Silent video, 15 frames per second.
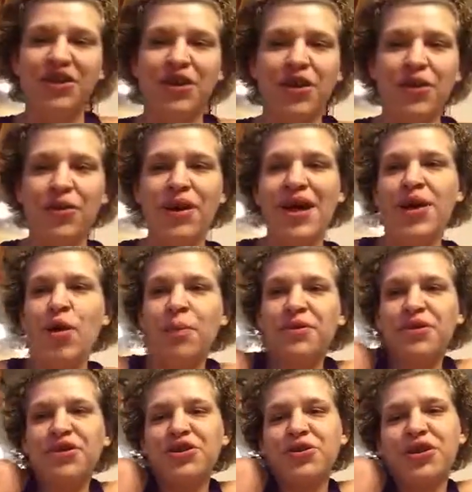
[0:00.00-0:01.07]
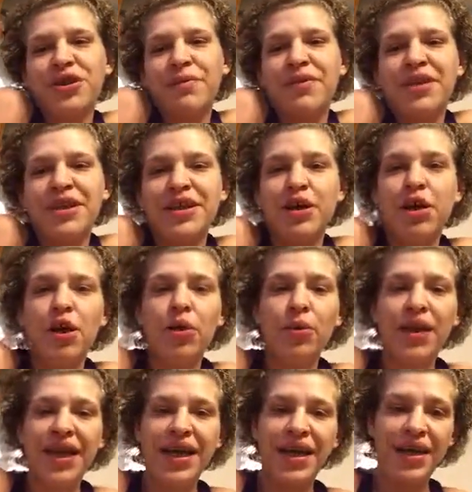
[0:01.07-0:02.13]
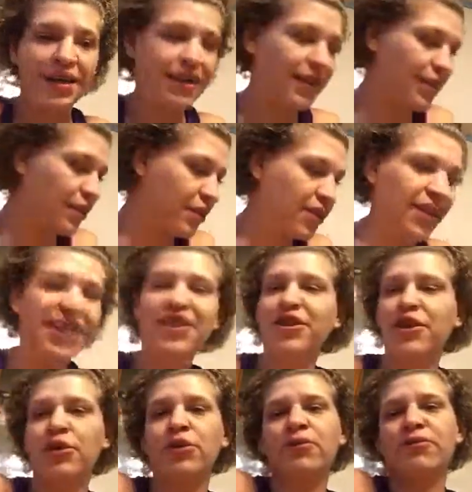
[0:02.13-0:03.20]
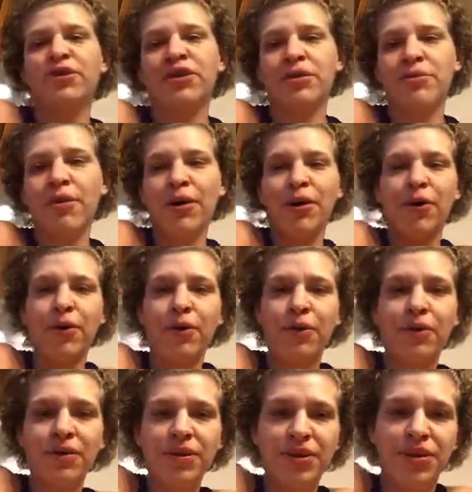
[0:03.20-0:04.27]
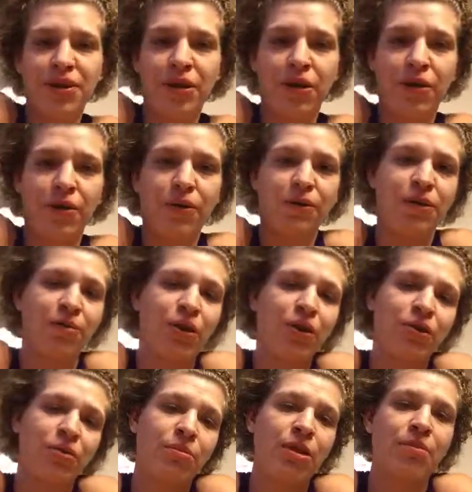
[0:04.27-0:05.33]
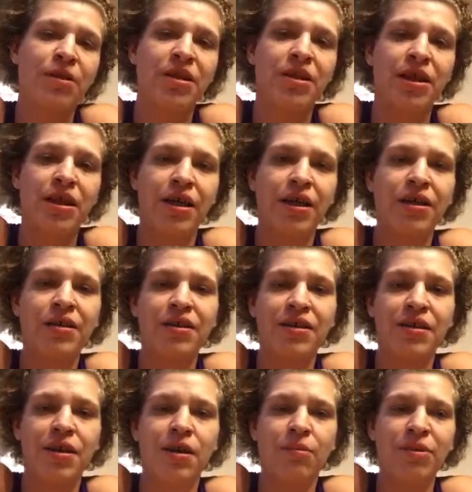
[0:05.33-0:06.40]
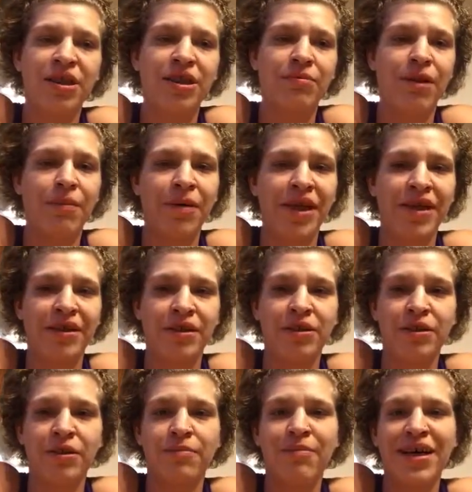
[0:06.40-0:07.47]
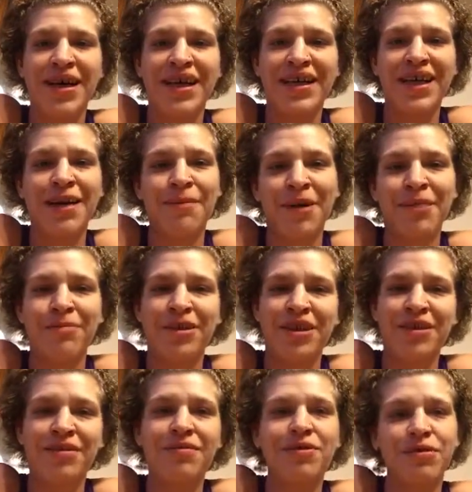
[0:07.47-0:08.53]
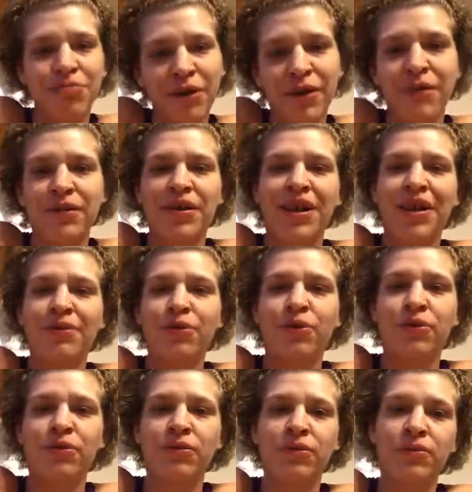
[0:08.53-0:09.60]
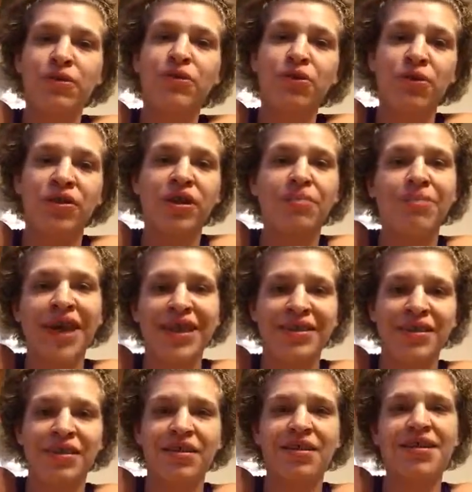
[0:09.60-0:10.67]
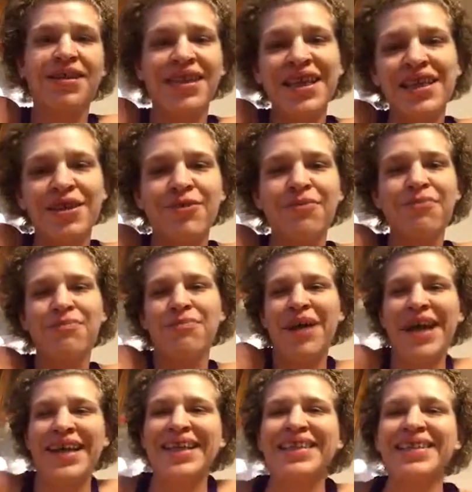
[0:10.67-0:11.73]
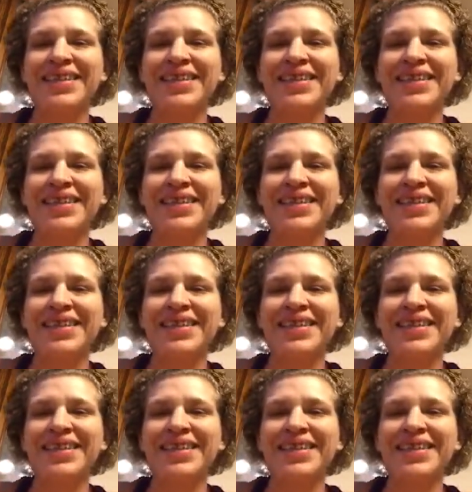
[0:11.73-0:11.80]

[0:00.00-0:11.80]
so I hope you enjoy the video and stay tuned for tomorrow. So tomorrow's going to be a big day and I'll be getting my package of my iPad mini tomorrow and I will do an unboxing. Thank you. Bye.